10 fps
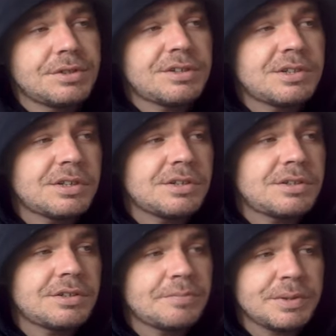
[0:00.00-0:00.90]
a lot. A
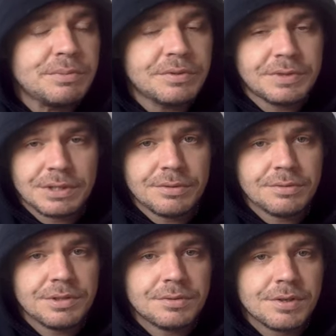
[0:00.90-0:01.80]
lot of people have said do
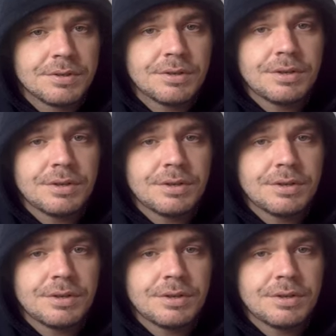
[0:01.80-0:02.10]
this one.